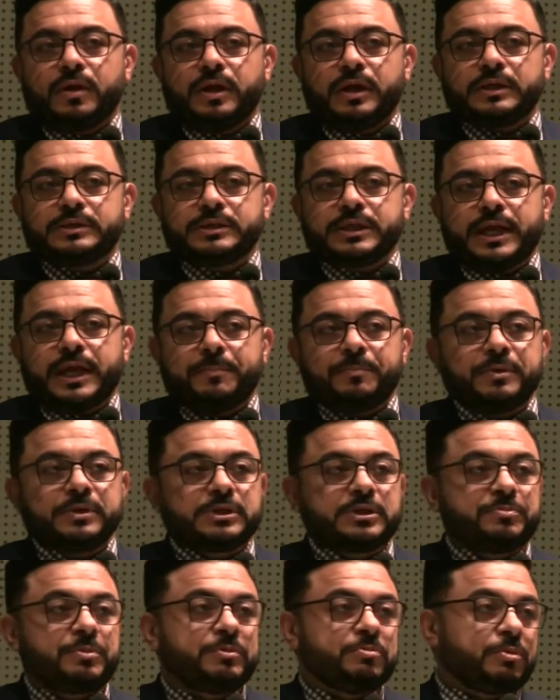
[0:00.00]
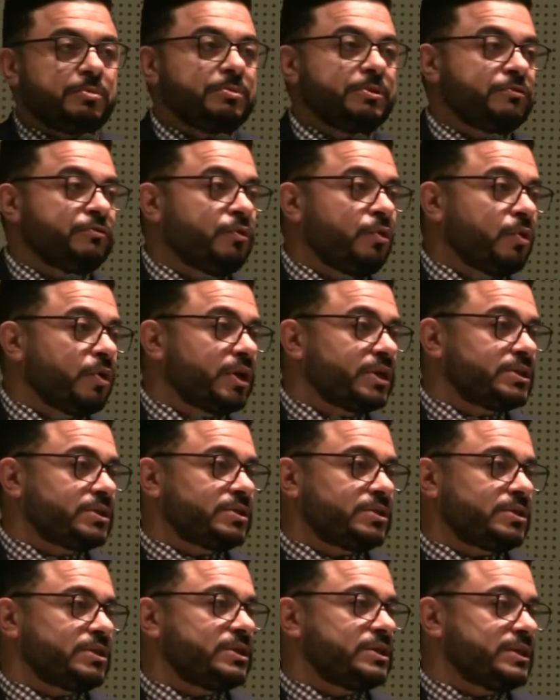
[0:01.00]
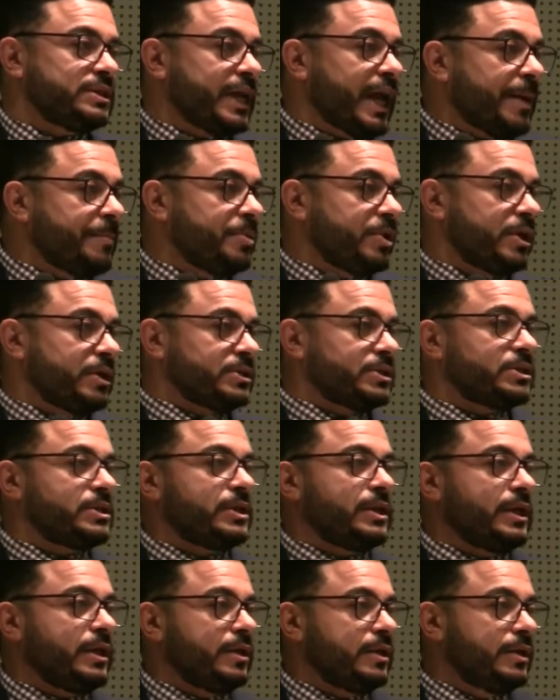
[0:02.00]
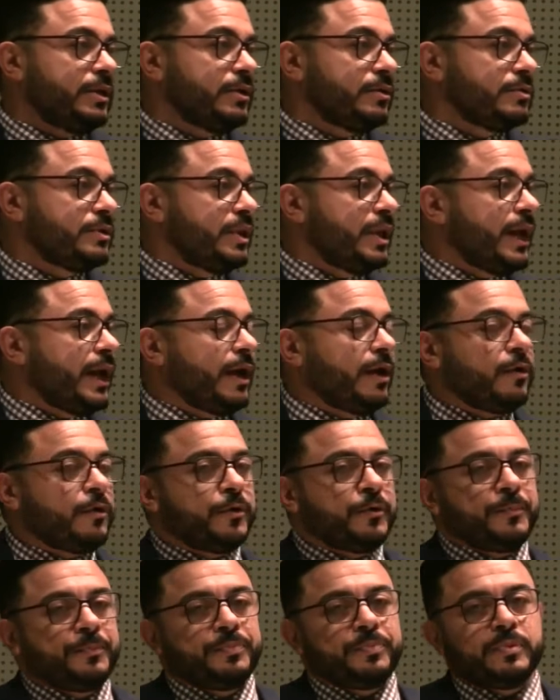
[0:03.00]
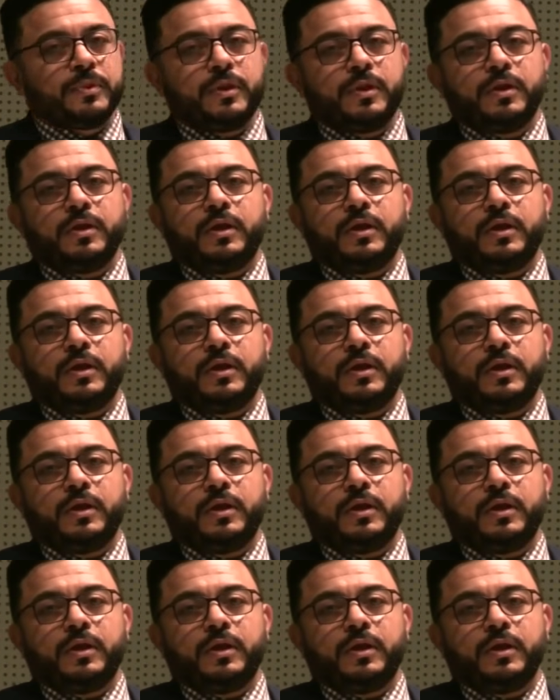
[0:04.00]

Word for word: It's happened to people before us, and it's happening us you know, now,